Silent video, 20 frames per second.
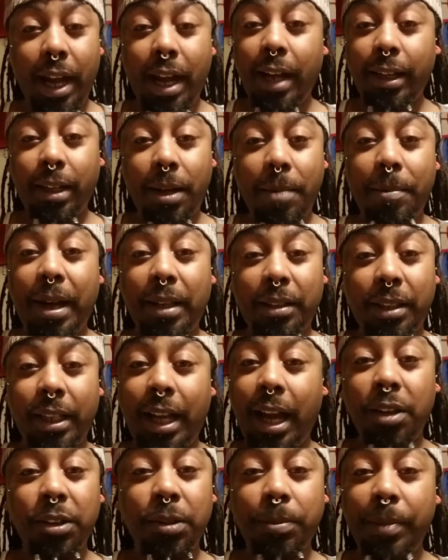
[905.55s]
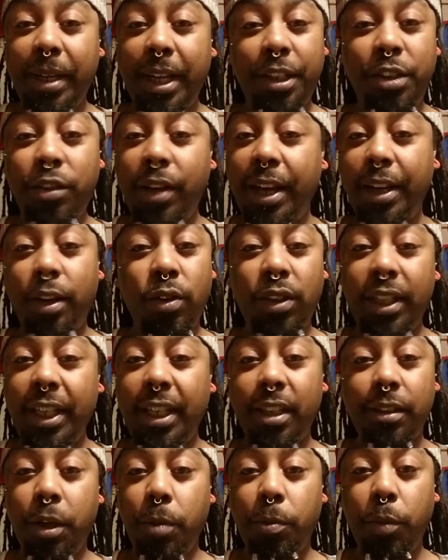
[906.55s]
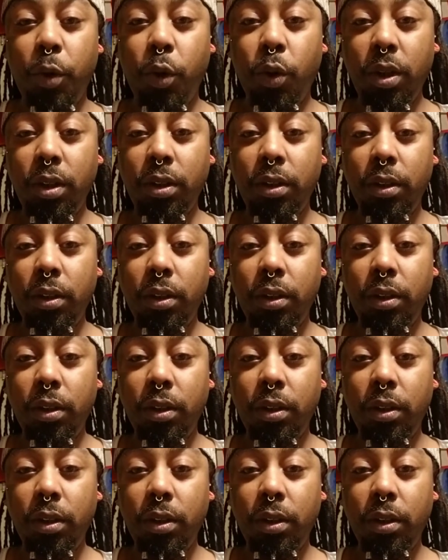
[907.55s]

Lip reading: I come out the house, man, you ain't gonna live no more.